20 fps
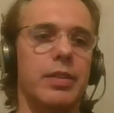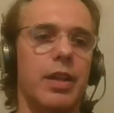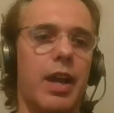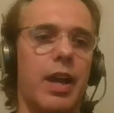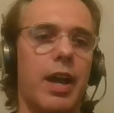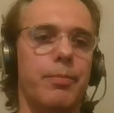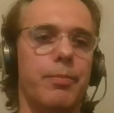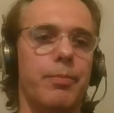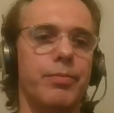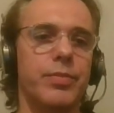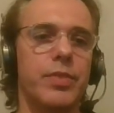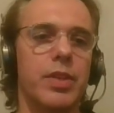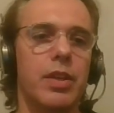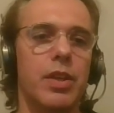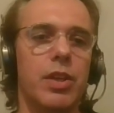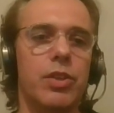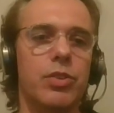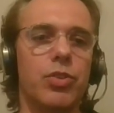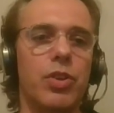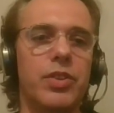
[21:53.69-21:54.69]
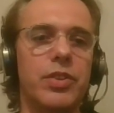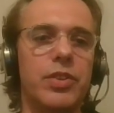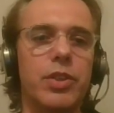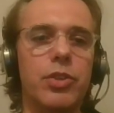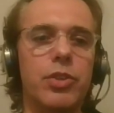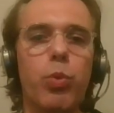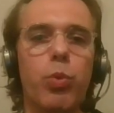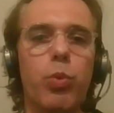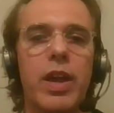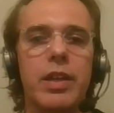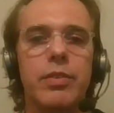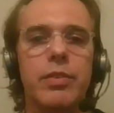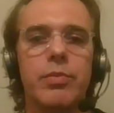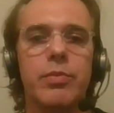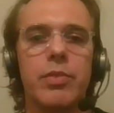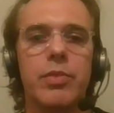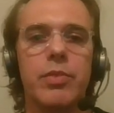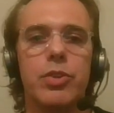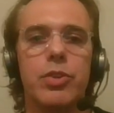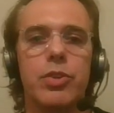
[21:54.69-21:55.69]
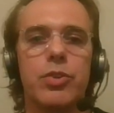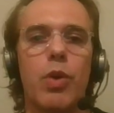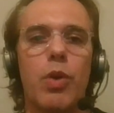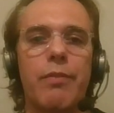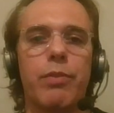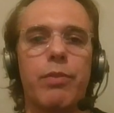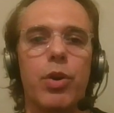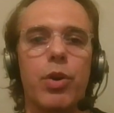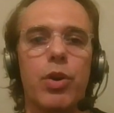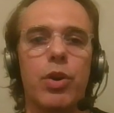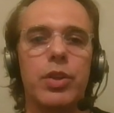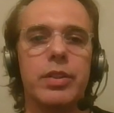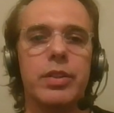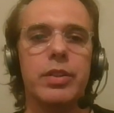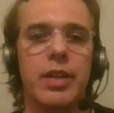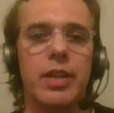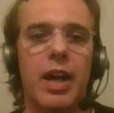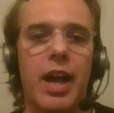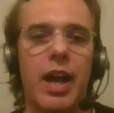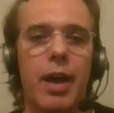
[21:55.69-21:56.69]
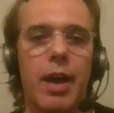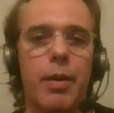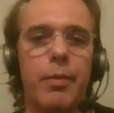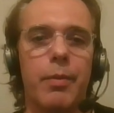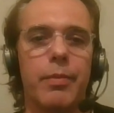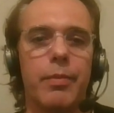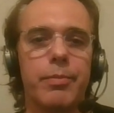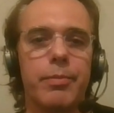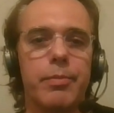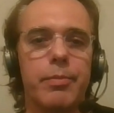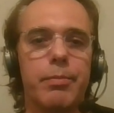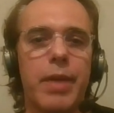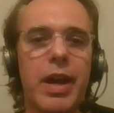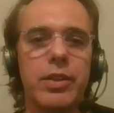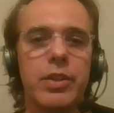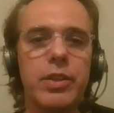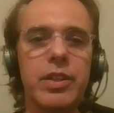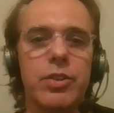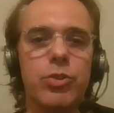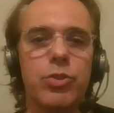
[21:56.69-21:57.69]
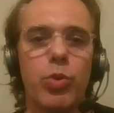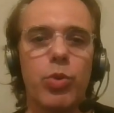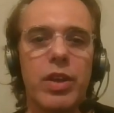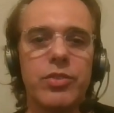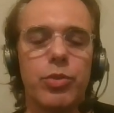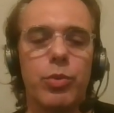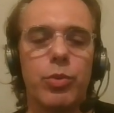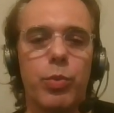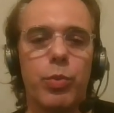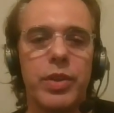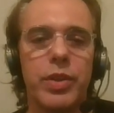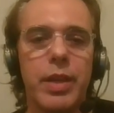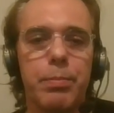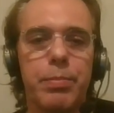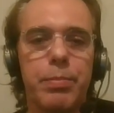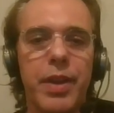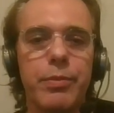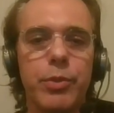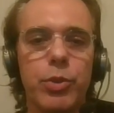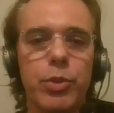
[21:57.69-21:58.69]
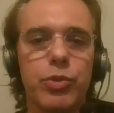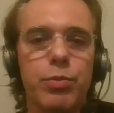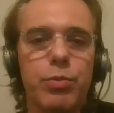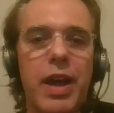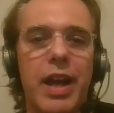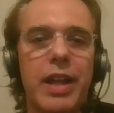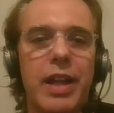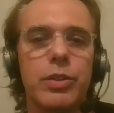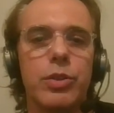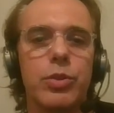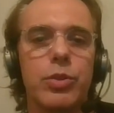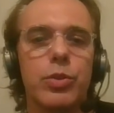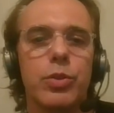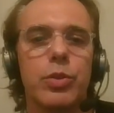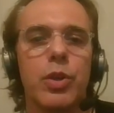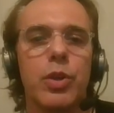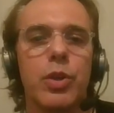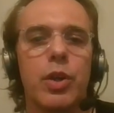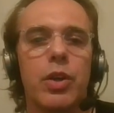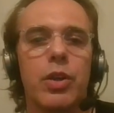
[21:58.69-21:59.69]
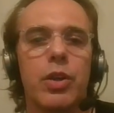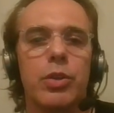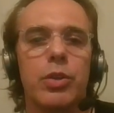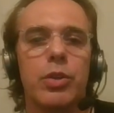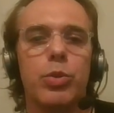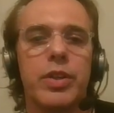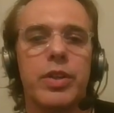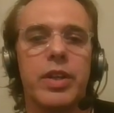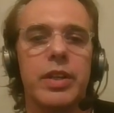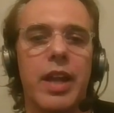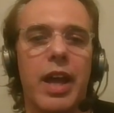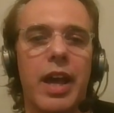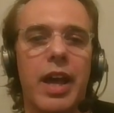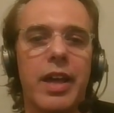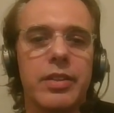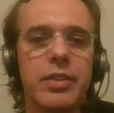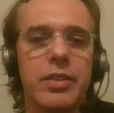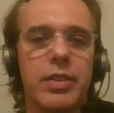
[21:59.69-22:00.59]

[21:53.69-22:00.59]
So in this way, you avoid money issuance with a previous value, looking at